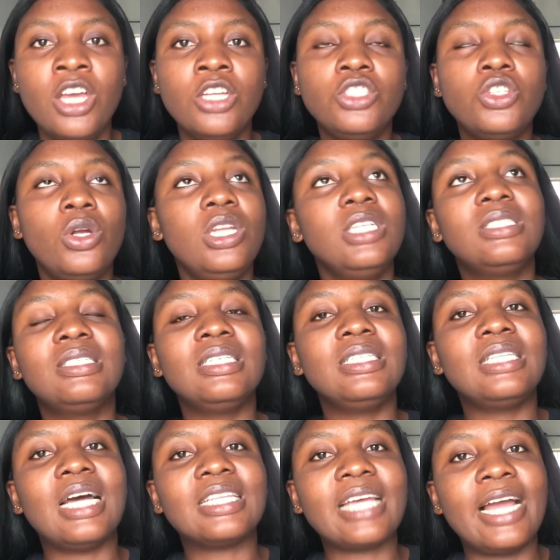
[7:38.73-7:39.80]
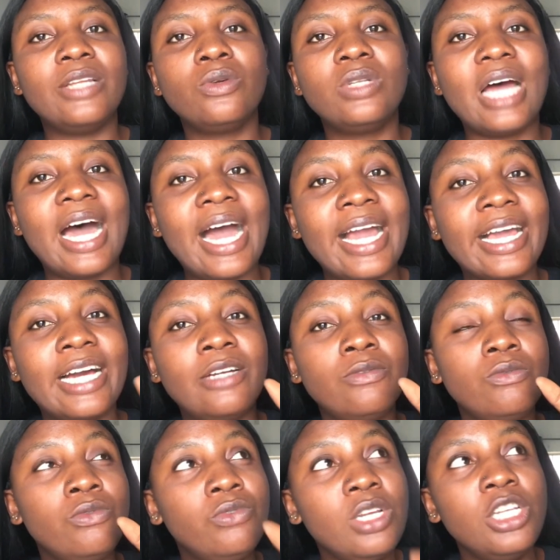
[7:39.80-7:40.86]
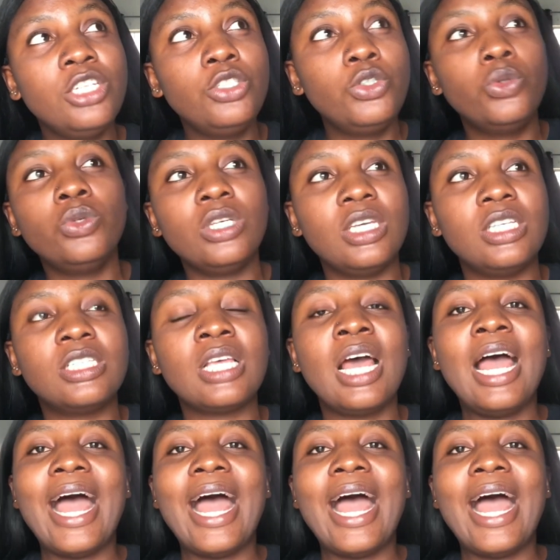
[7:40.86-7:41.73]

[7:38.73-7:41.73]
The only thing that I know that I can really do is